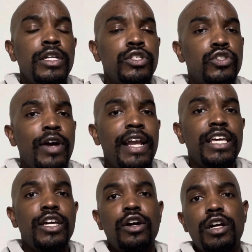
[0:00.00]
to try to
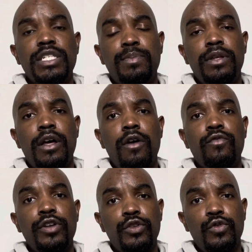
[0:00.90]
get her
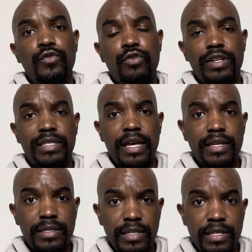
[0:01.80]
spinoff renewed for a
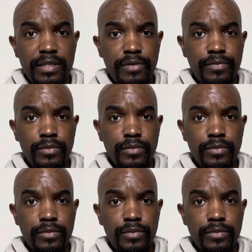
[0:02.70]
second season.